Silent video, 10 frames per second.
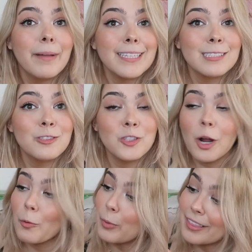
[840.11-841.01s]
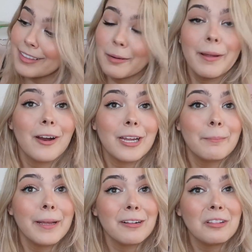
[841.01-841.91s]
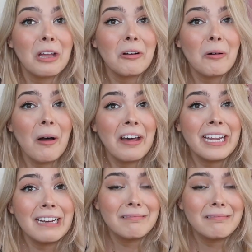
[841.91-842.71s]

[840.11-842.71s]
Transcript: mason jar with the American Pickle logo on it.